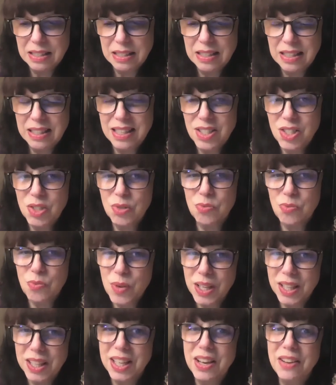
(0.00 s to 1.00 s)
He's
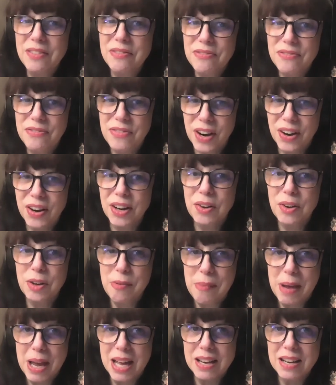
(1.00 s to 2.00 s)
really a very
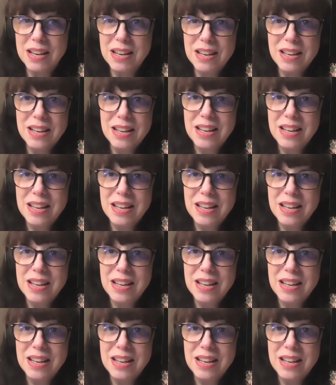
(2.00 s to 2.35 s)
good man,